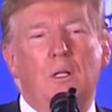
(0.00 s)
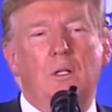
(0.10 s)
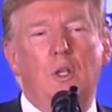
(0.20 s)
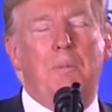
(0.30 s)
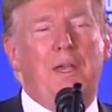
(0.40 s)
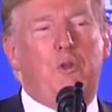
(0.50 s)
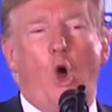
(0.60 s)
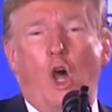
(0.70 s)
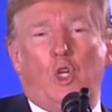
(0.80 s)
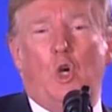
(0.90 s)
Nobody
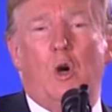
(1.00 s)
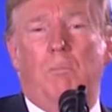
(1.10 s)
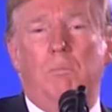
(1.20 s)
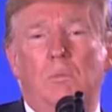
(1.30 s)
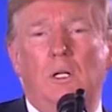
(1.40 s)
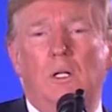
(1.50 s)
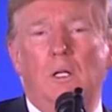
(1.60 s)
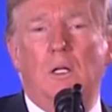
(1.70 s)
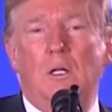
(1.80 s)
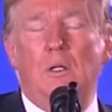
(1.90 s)
talked to him.
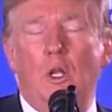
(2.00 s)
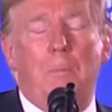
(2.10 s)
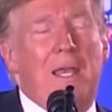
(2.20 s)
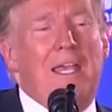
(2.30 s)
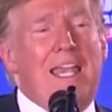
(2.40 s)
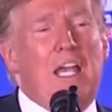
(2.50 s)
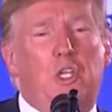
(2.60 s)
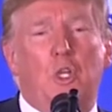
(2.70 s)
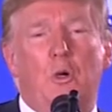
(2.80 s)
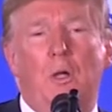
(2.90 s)
Nobody needed
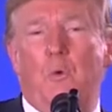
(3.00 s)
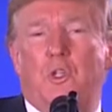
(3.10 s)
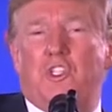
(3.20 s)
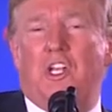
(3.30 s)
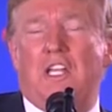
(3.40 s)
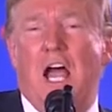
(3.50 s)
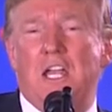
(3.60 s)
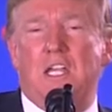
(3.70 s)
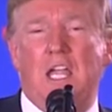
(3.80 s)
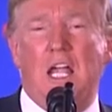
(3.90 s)
to. It was a
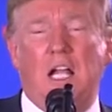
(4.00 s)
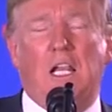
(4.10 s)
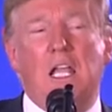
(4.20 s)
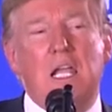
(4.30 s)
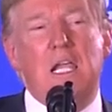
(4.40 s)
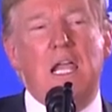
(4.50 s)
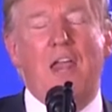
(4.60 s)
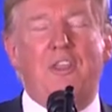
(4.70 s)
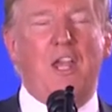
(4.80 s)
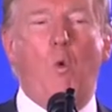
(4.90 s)
done deal.
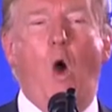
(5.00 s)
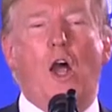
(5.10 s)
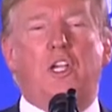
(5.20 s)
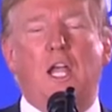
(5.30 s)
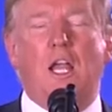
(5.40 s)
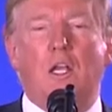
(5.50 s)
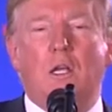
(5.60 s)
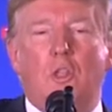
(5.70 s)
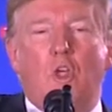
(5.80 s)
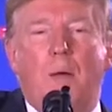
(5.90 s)
And then he walked in,
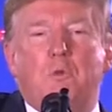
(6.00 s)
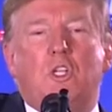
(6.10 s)
thumbs